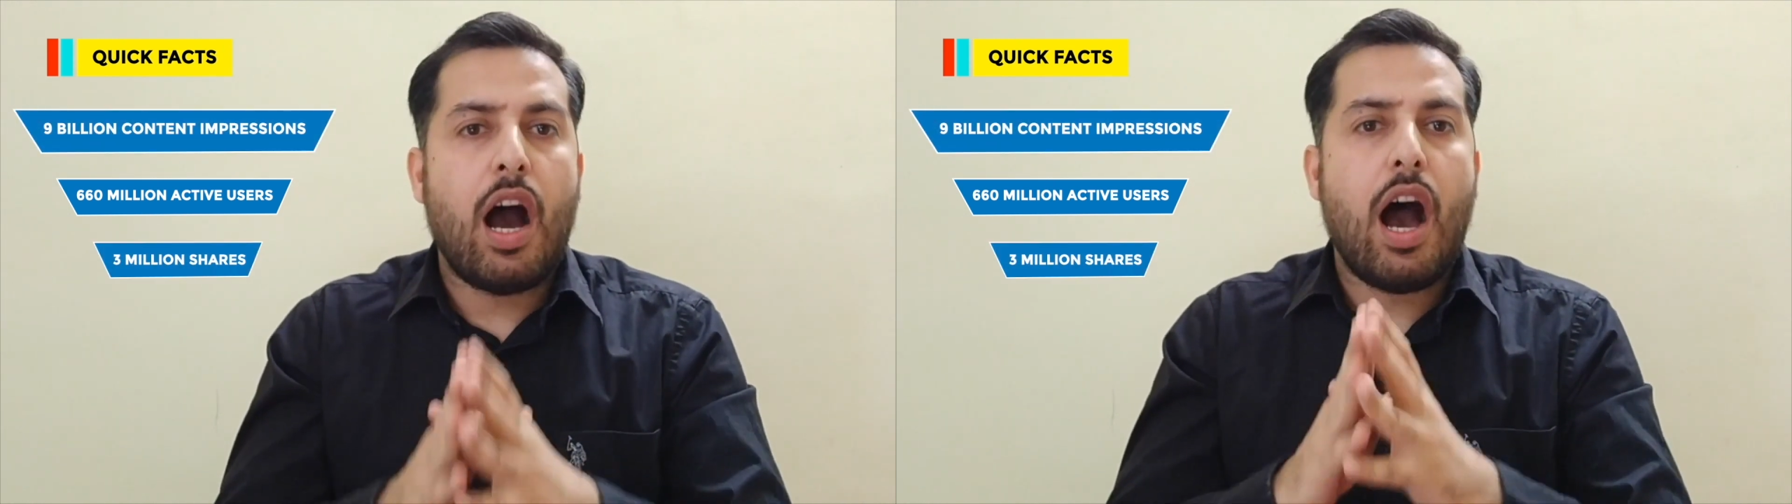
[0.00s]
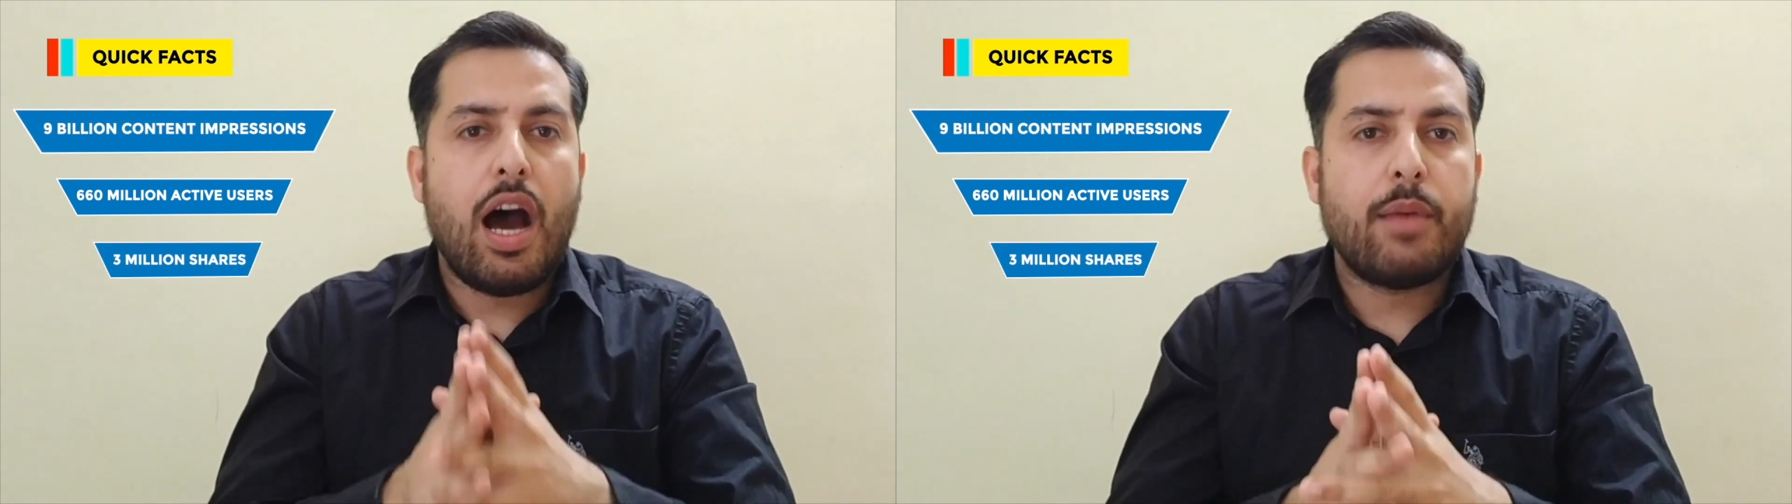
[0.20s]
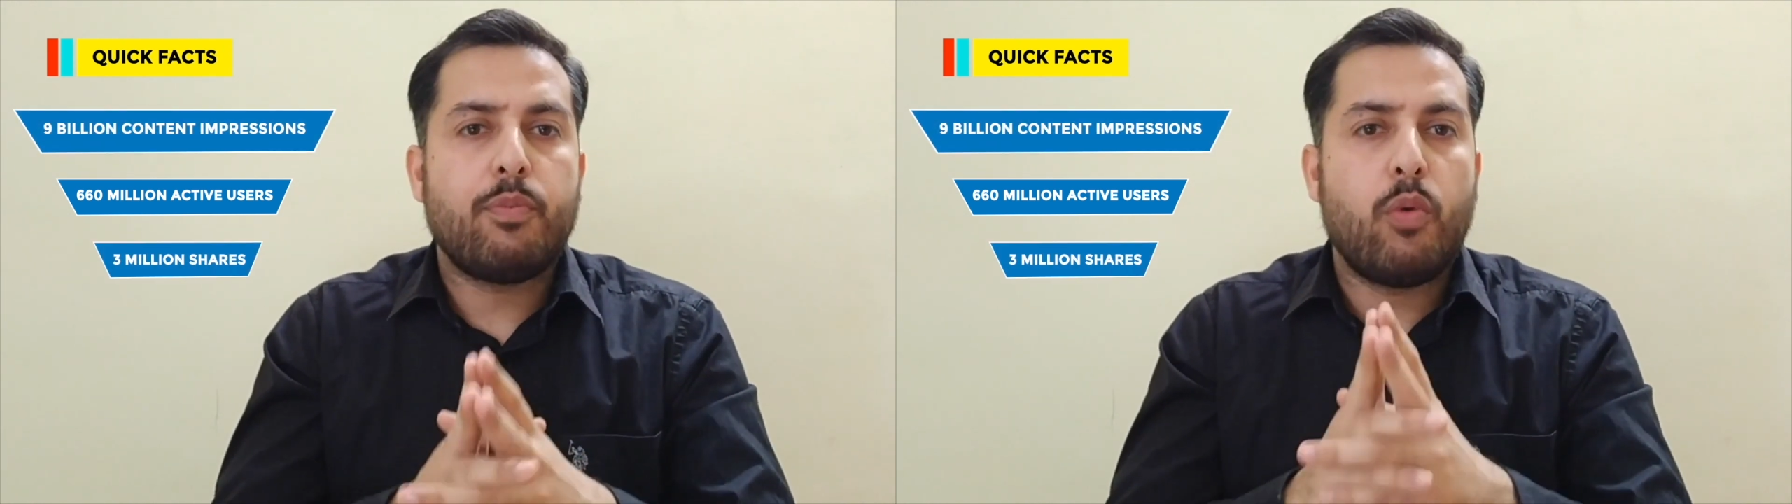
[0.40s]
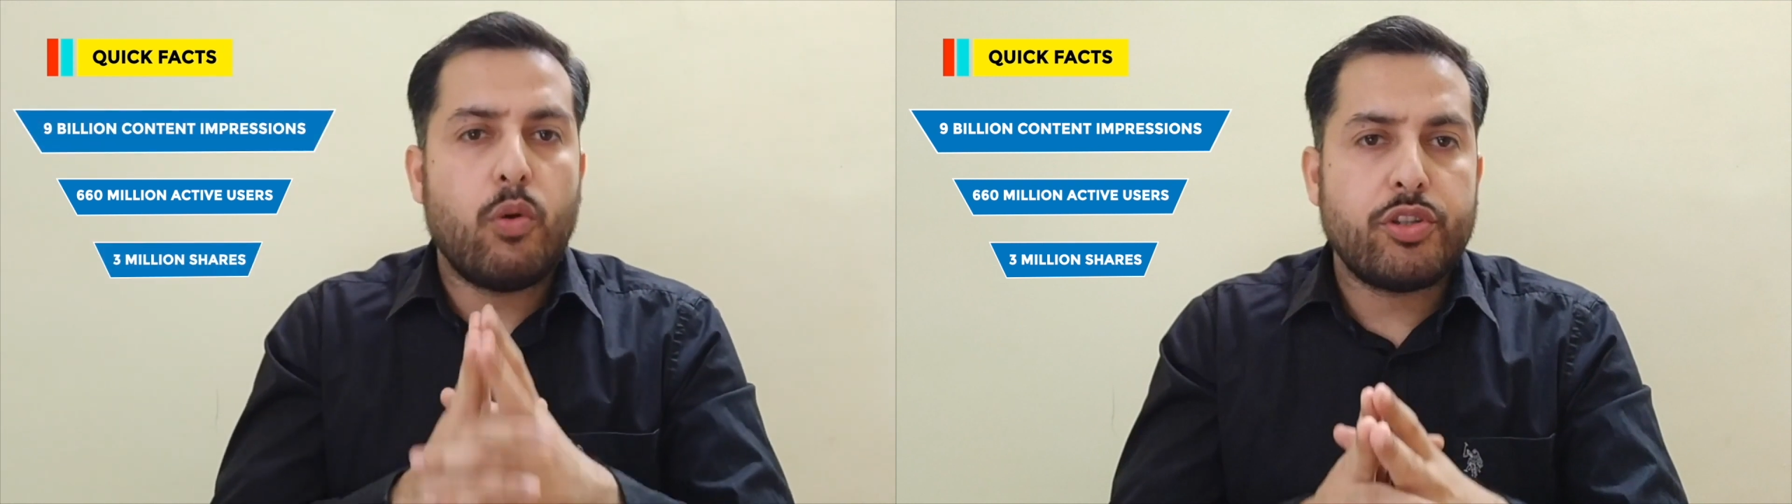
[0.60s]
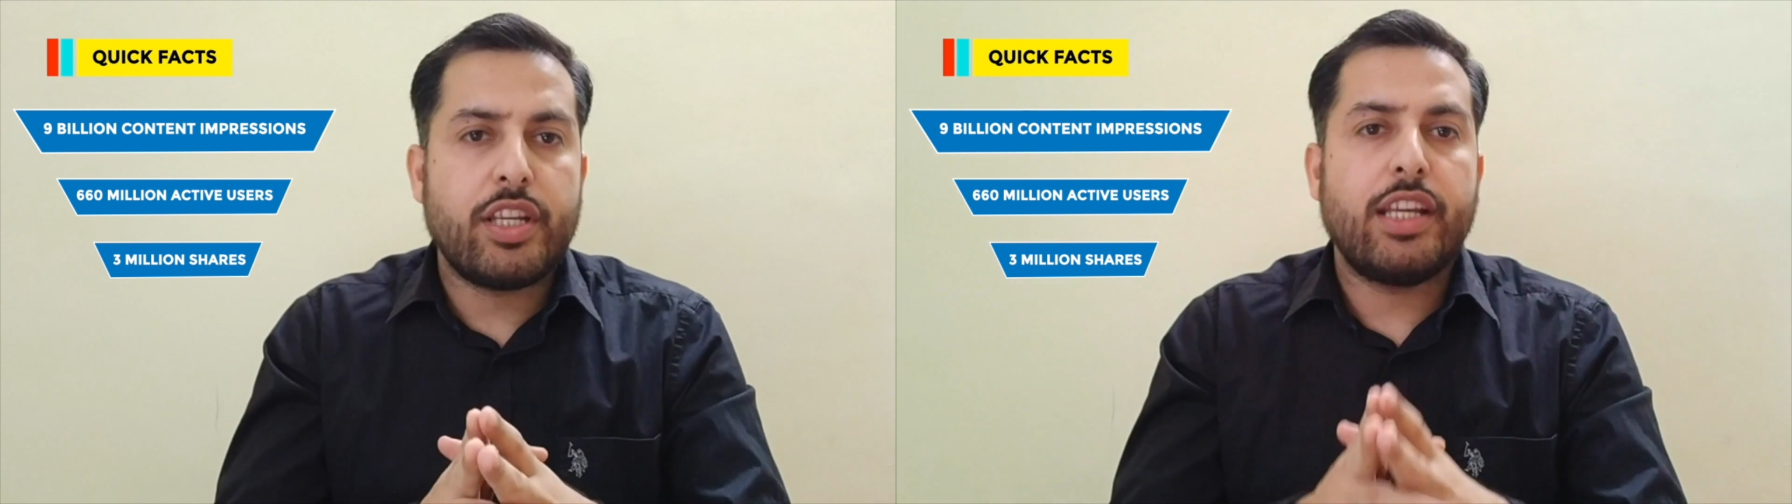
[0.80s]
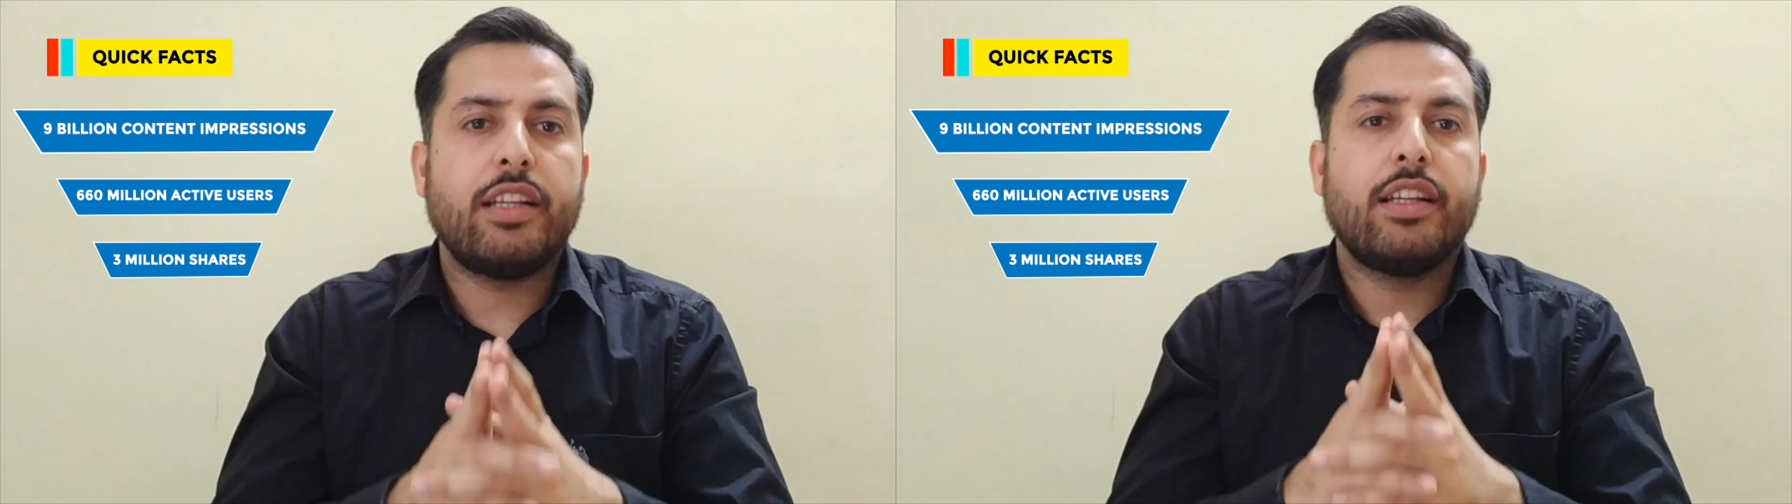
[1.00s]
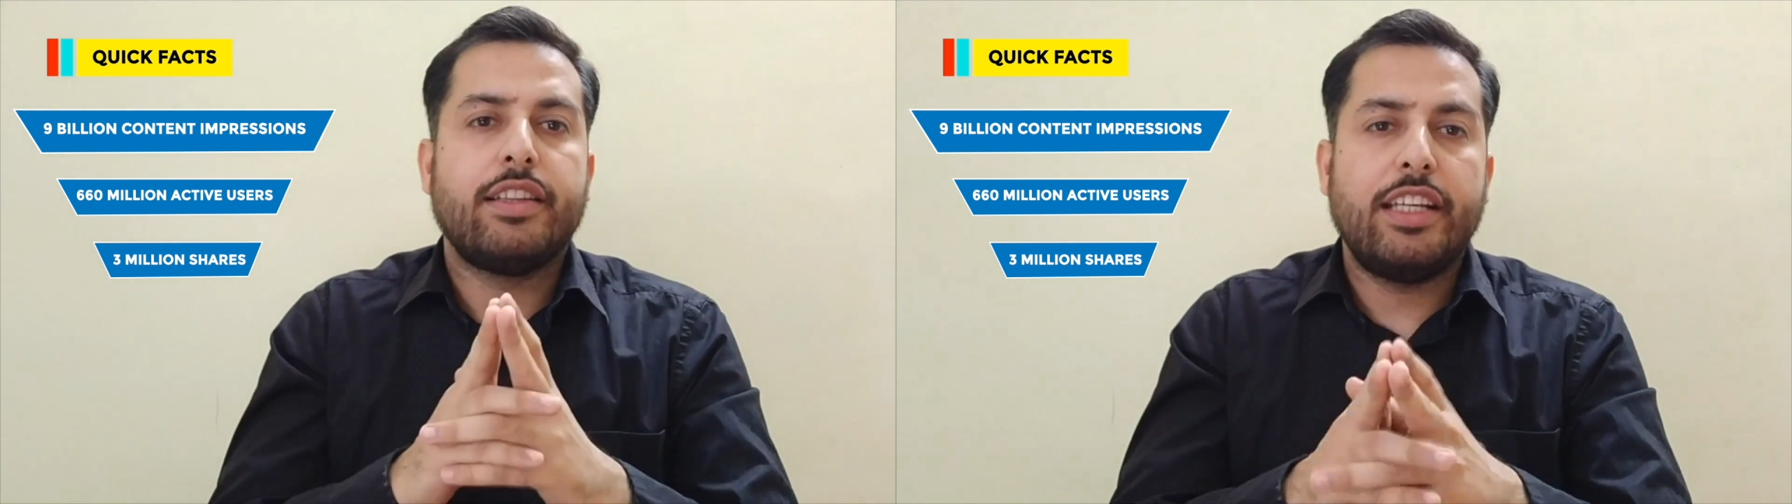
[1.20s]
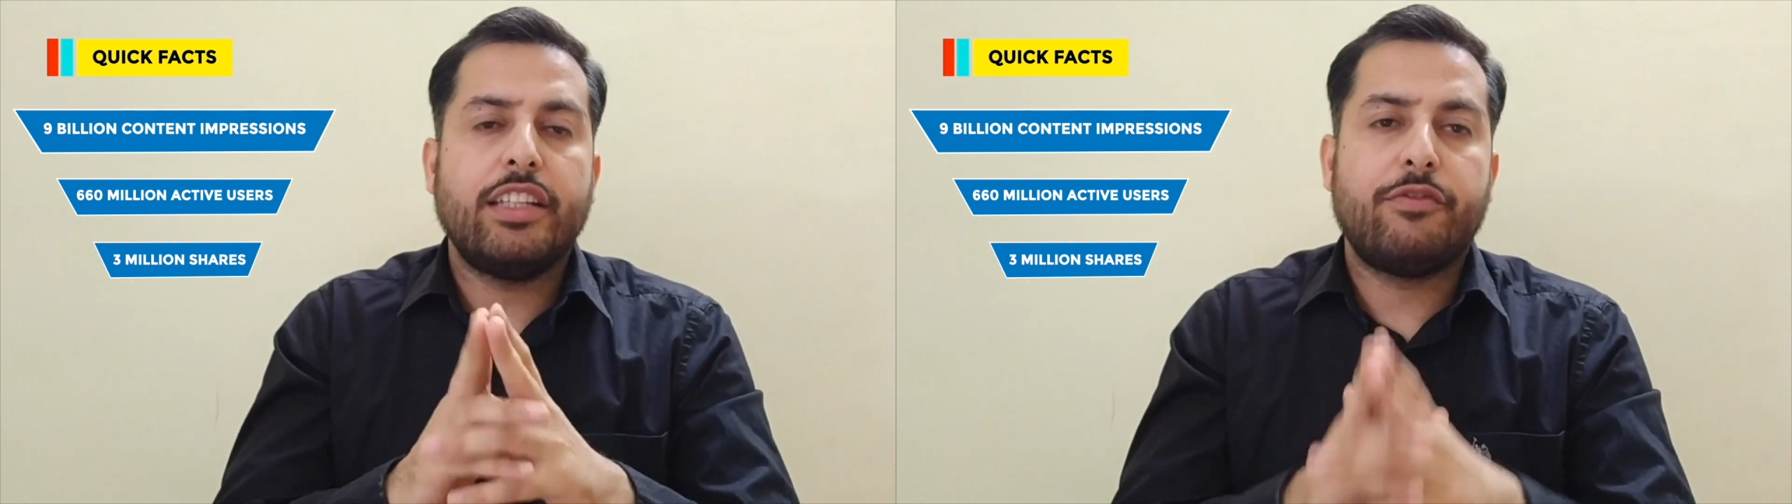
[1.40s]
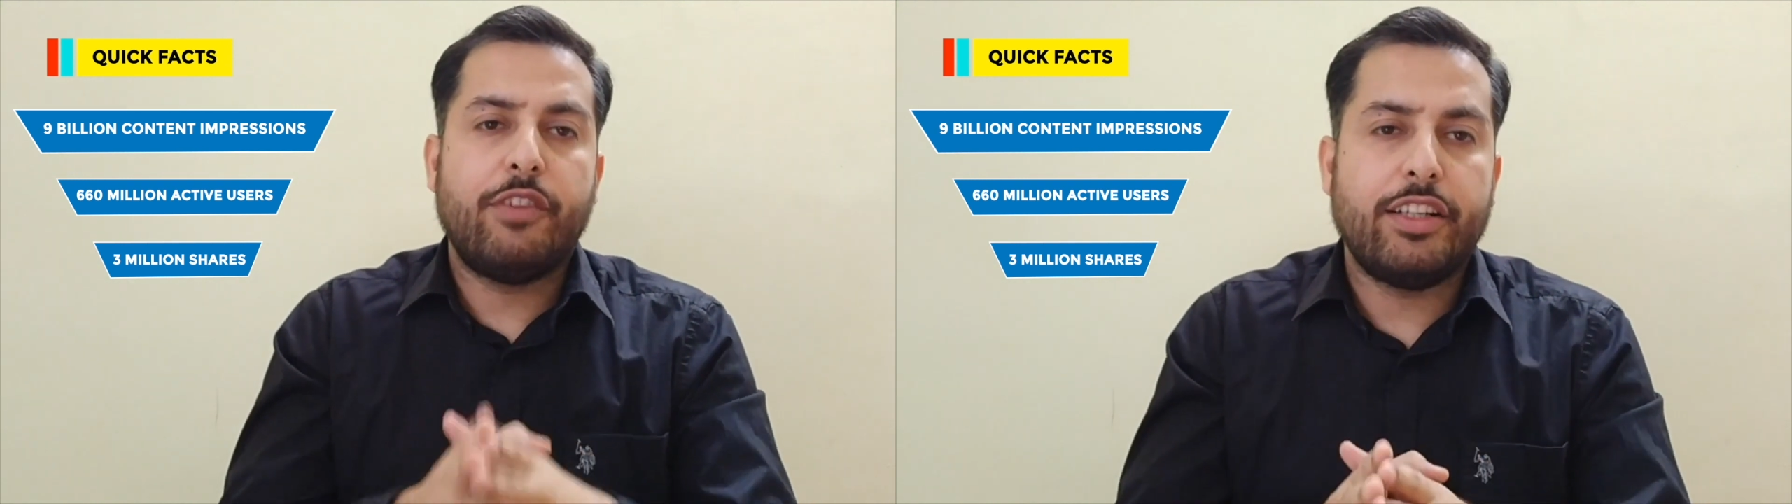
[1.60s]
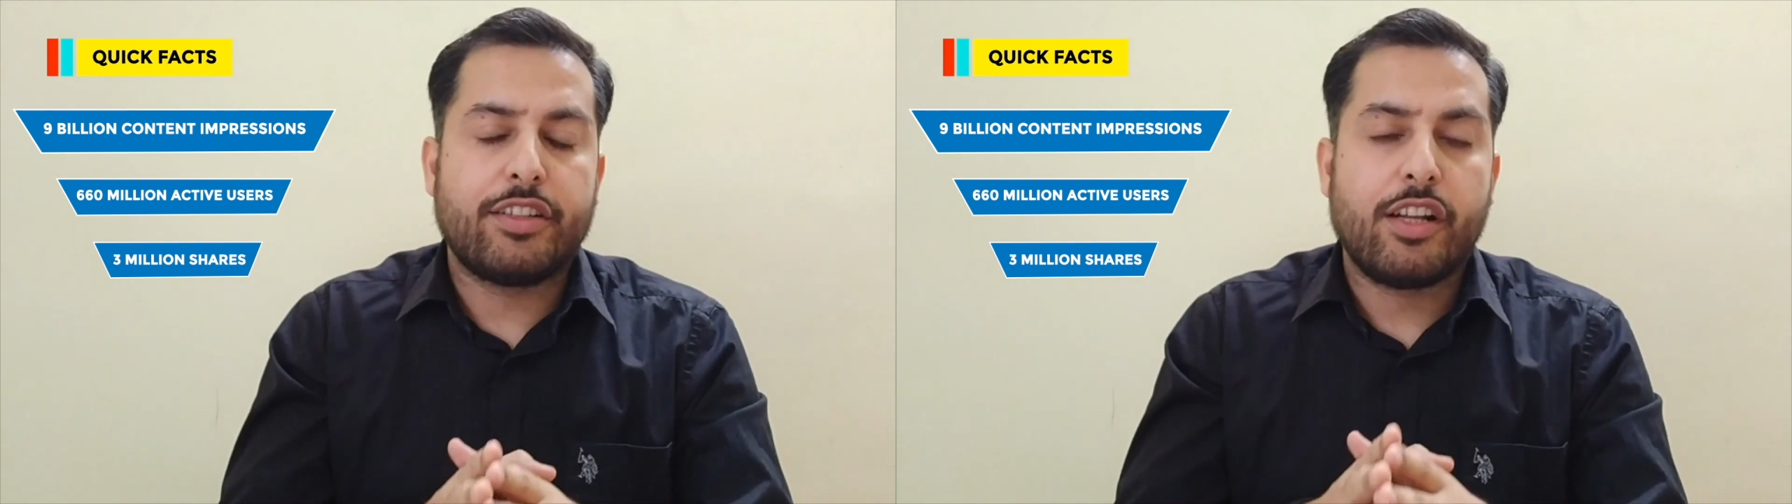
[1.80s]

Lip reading: are posting these feeds.